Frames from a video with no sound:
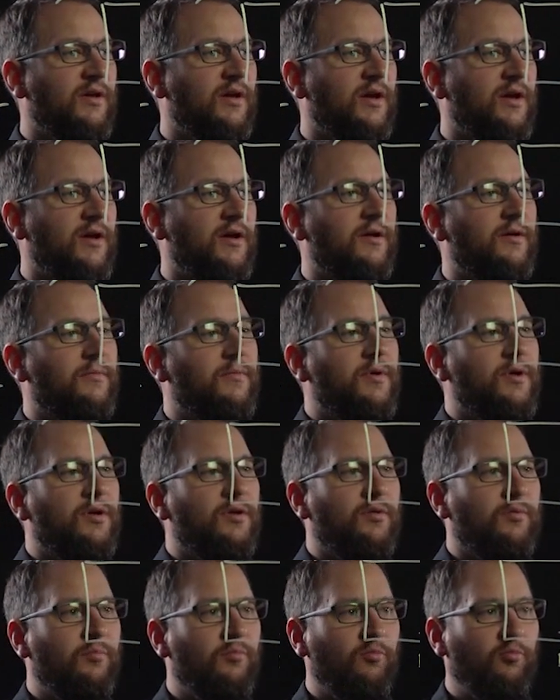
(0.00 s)
Uh,
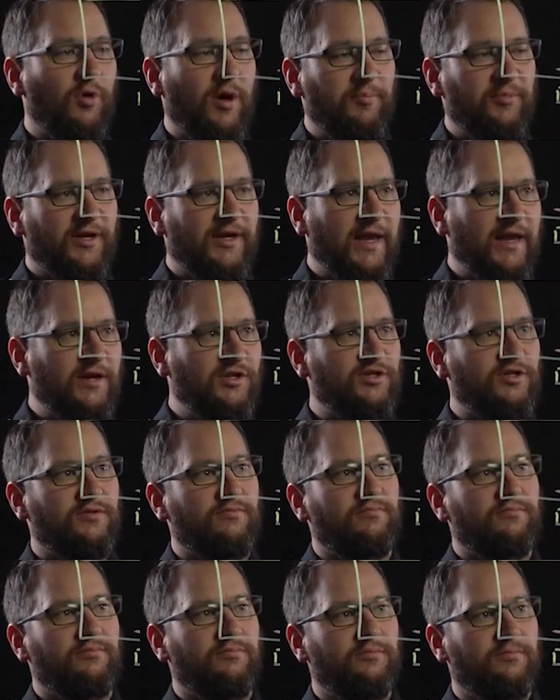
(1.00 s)

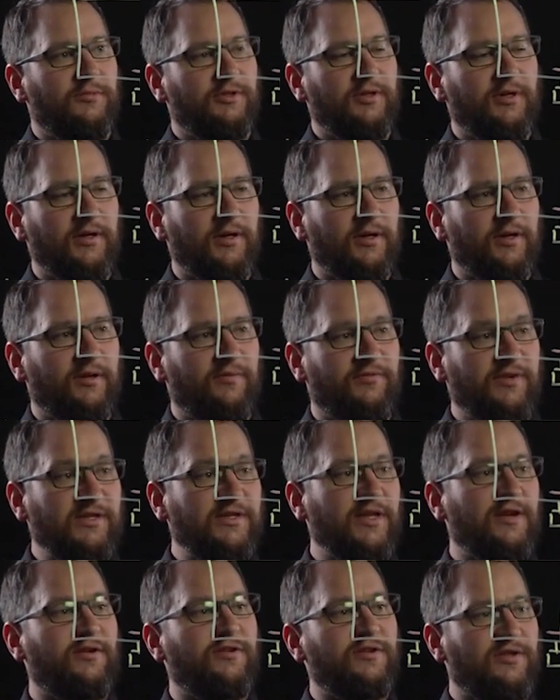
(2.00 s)
replication, uh,
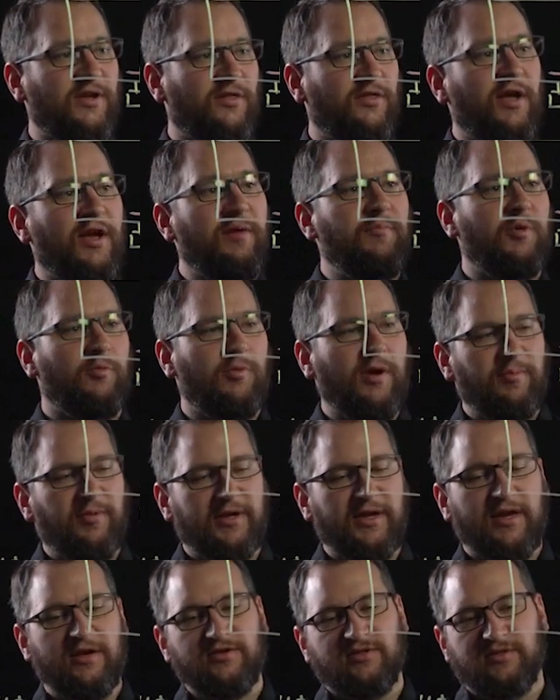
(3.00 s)
vCenter is online, but
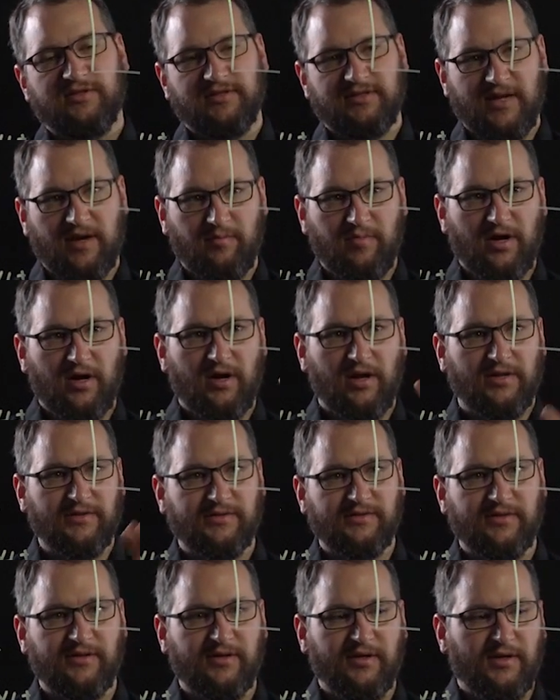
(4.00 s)
replication is now
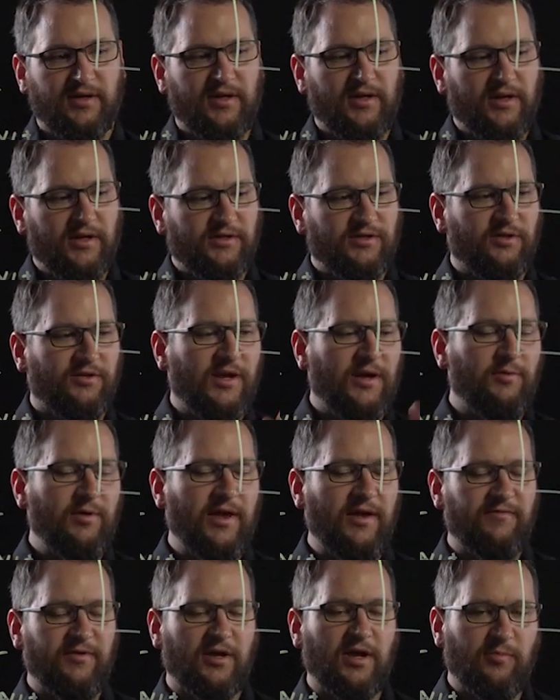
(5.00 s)
paused. So now we
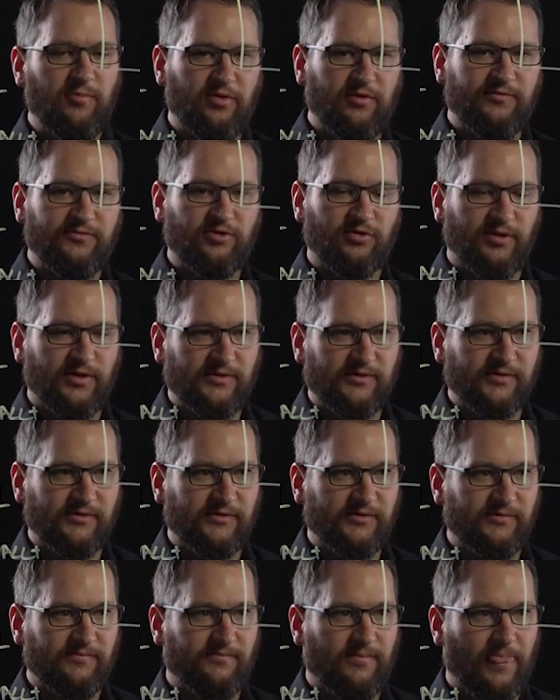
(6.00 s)
have a couple of
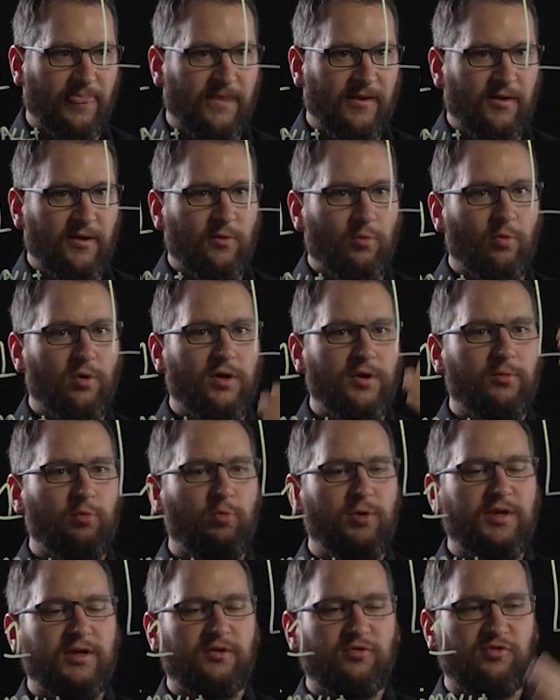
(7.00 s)
choices. One,
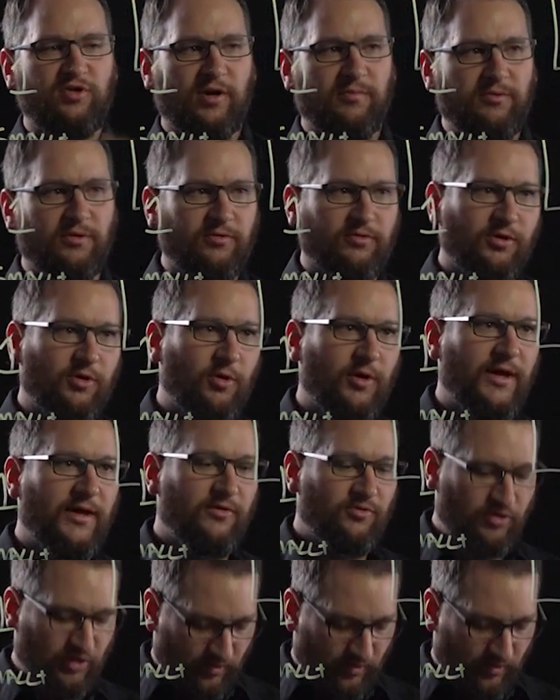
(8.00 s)
we can trouble, go ahead and